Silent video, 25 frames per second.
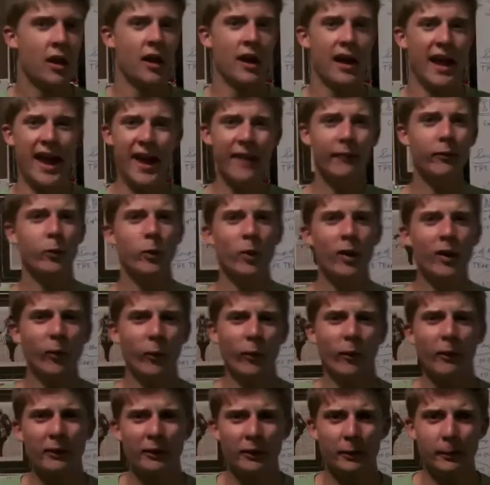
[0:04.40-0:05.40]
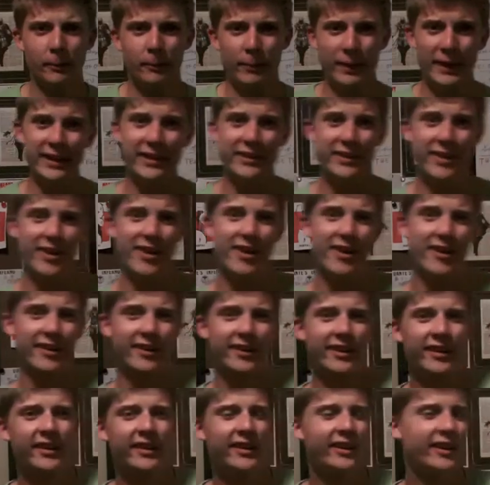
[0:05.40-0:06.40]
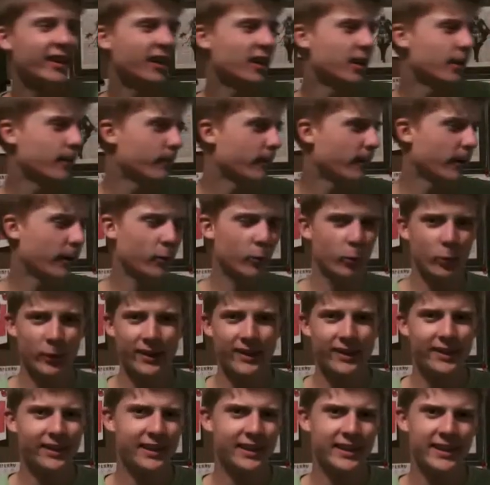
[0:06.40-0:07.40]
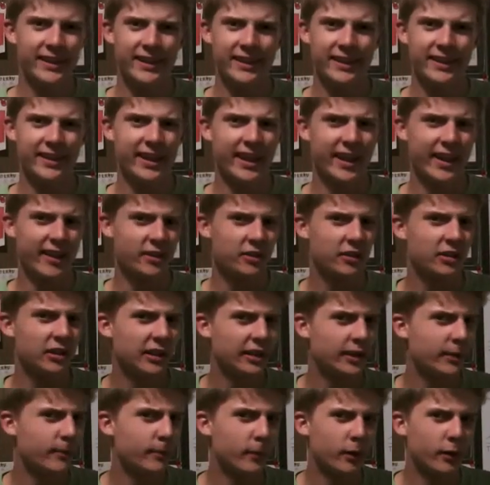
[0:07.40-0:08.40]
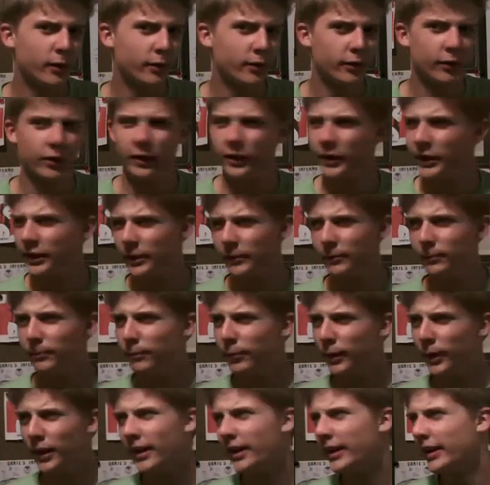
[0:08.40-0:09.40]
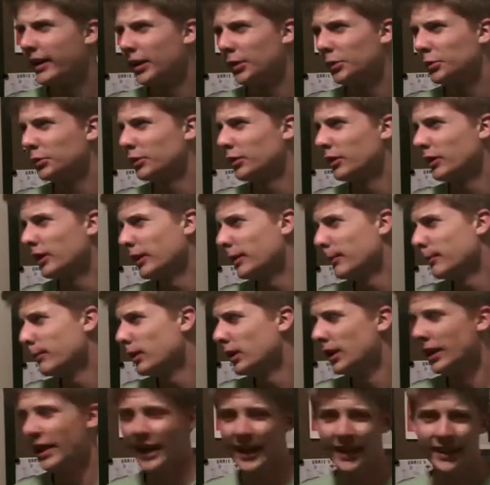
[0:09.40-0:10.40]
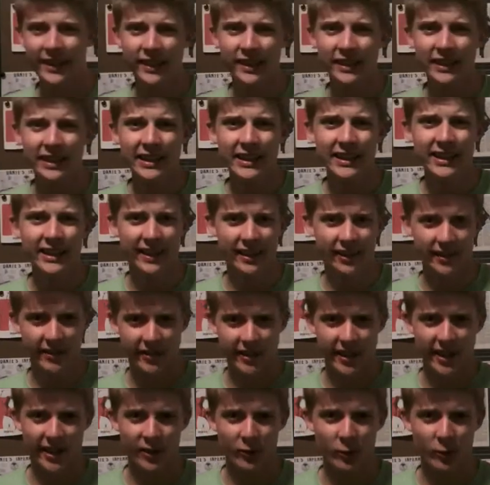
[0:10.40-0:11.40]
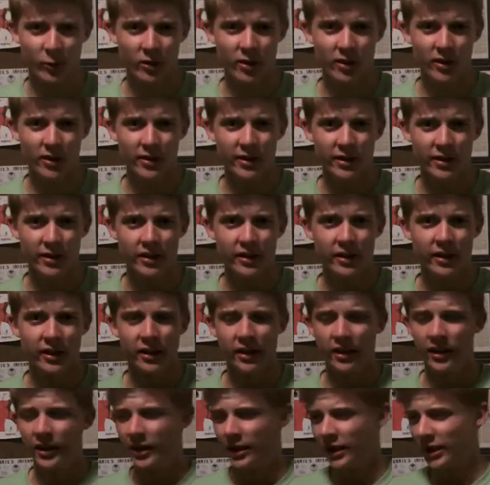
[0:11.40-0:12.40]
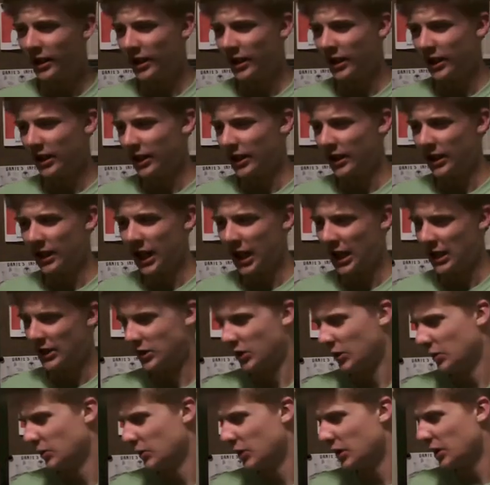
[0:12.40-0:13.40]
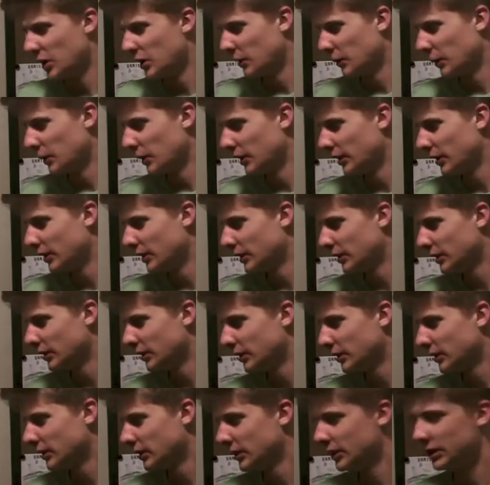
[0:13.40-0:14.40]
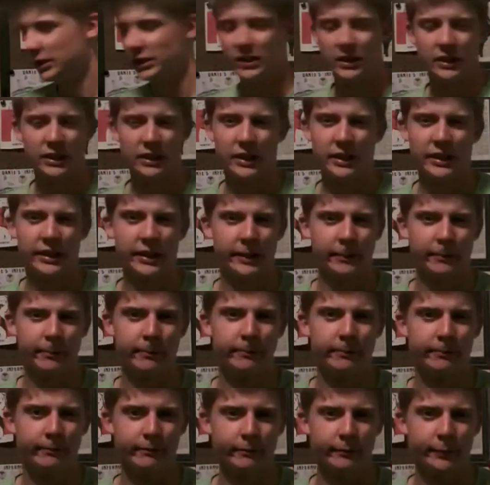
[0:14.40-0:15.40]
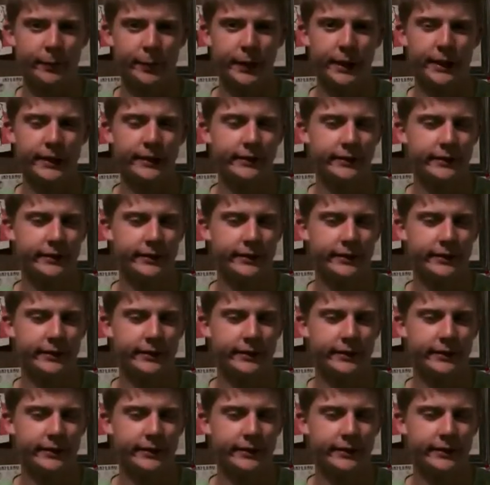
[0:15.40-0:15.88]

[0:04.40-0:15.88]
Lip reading: Hey everyone, welcome to Bean Talk. My weekly, annually, monthly, biannually, millennially, is that a word? I don't know. But